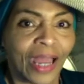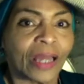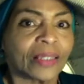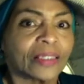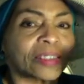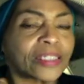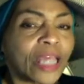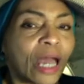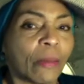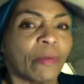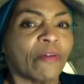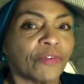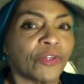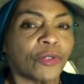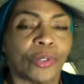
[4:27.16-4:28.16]
Some
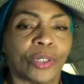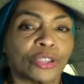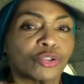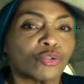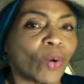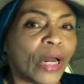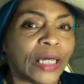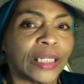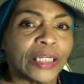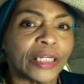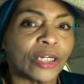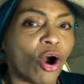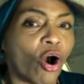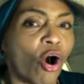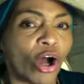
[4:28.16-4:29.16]
of you are
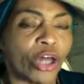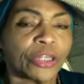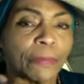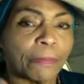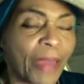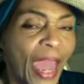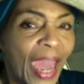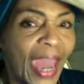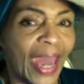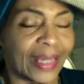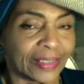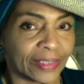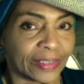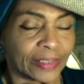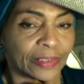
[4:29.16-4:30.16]
dwelling on the
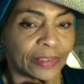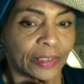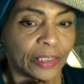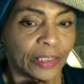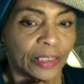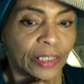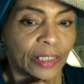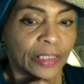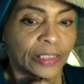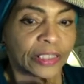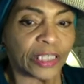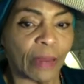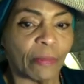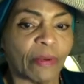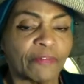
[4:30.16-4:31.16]
past.
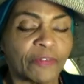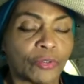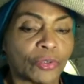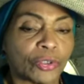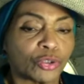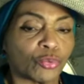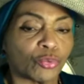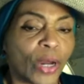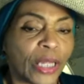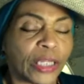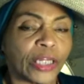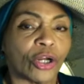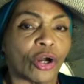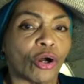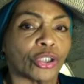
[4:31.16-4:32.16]
Some of you are
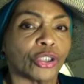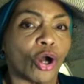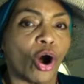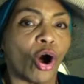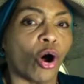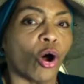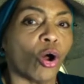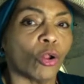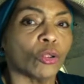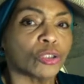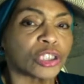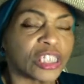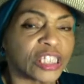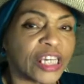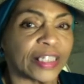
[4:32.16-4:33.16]
dwelling on your old
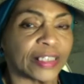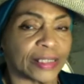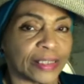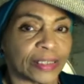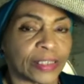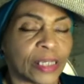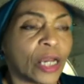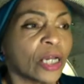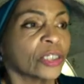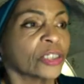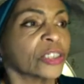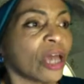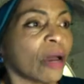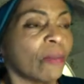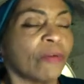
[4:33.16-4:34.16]
sins.
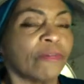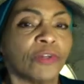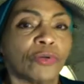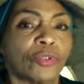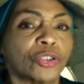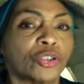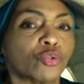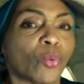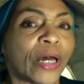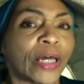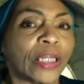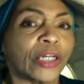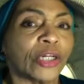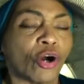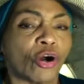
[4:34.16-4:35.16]
Some of you are
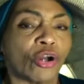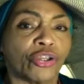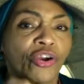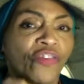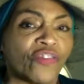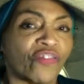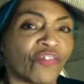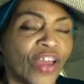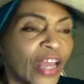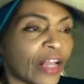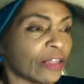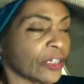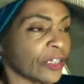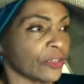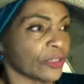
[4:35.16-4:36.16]
dwelling on your
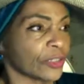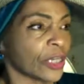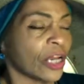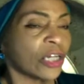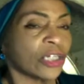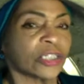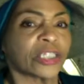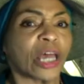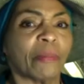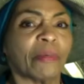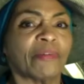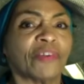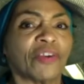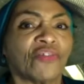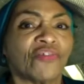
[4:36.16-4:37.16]
failures. Some
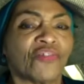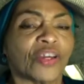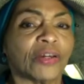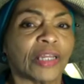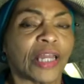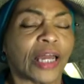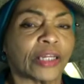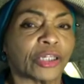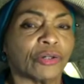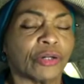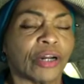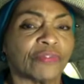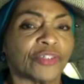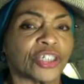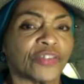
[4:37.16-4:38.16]
of you feel like you
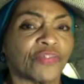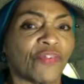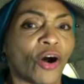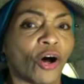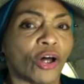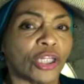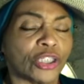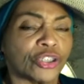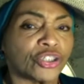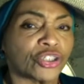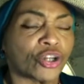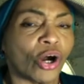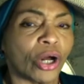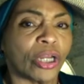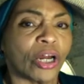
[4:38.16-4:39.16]
have just fallen
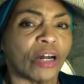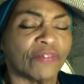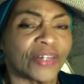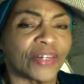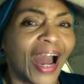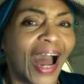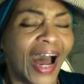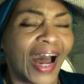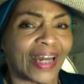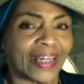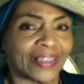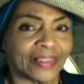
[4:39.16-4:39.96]
short of God.